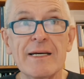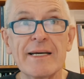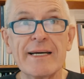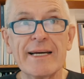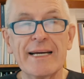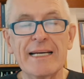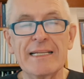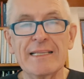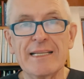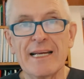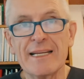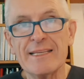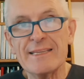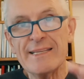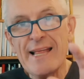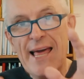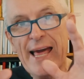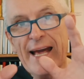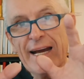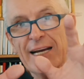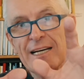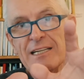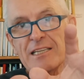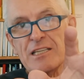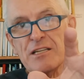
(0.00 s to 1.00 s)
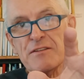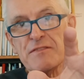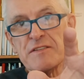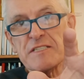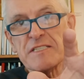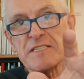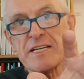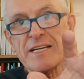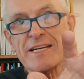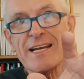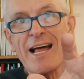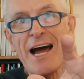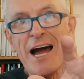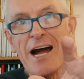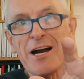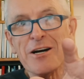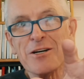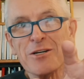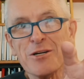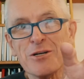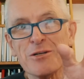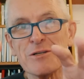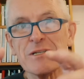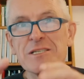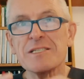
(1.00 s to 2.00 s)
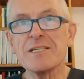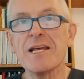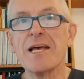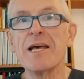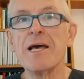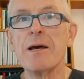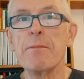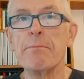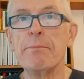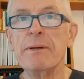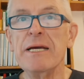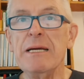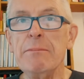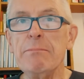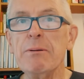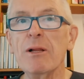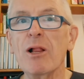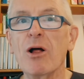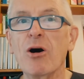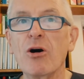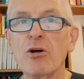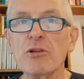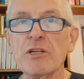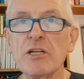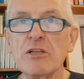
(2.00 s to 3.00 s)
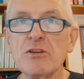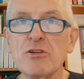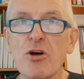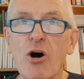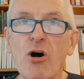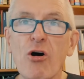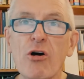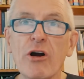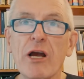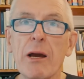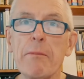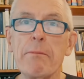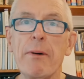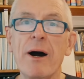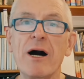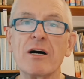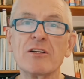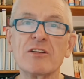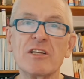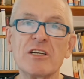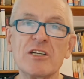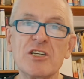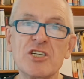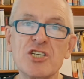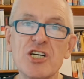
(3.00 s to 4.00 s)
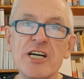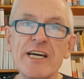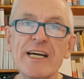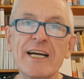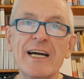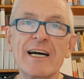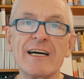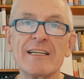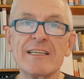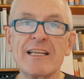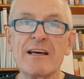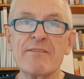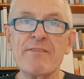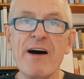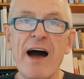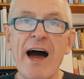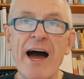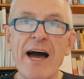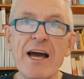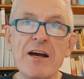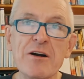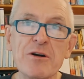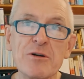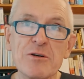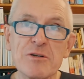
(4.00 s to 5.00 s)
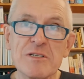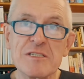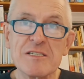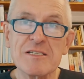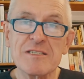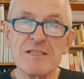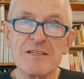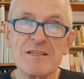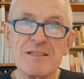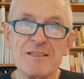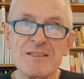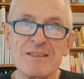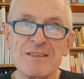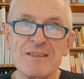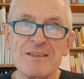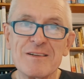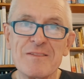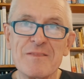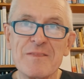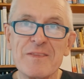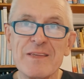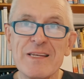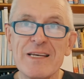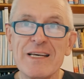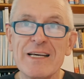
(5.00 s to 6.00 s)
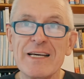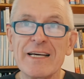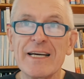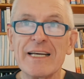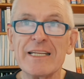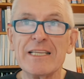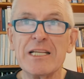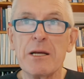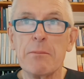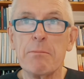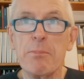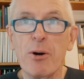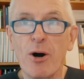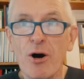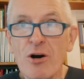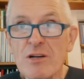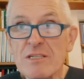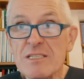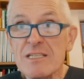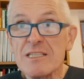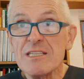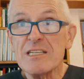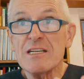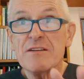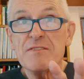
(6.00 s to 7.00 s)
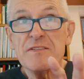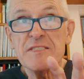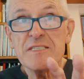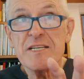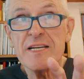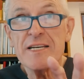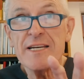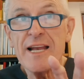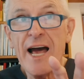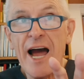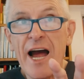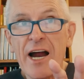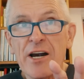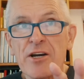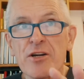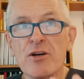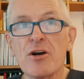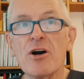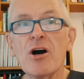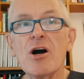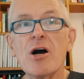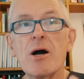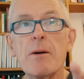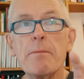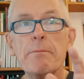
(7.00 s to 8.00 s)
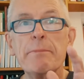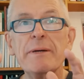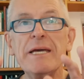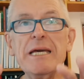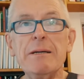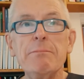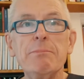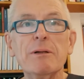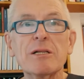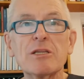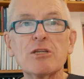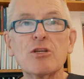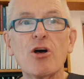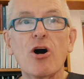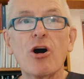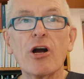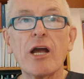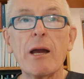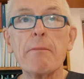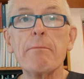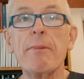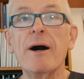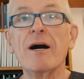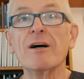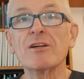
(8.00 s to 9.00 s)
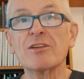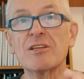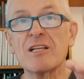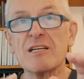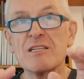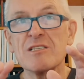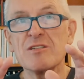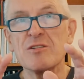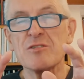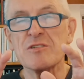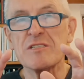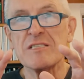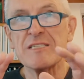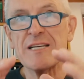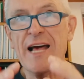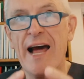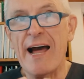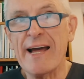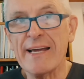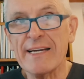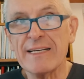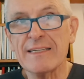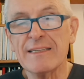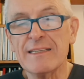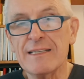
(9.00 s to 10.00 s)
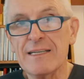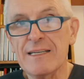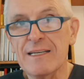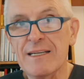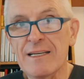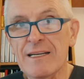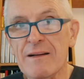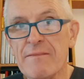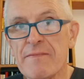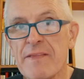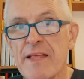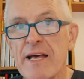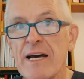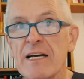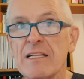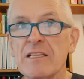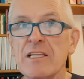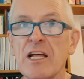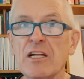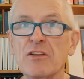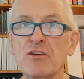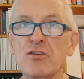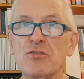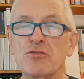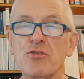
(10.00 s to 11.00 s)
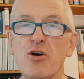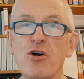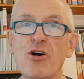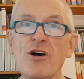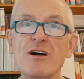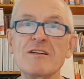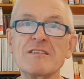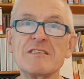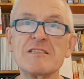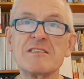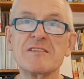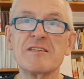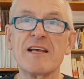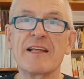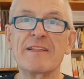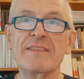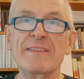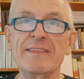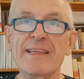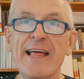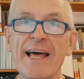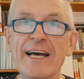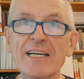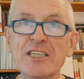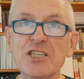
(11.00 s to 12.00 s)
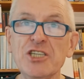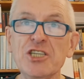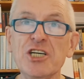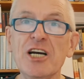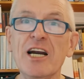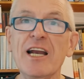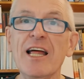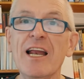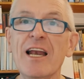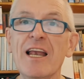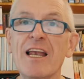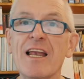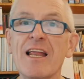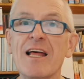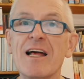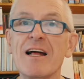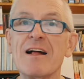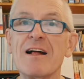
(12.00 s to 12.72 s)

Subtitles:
In the negative scenarios, people only talk about the trigger, the virus. In the positive scenario, people talk about the society that turns the natural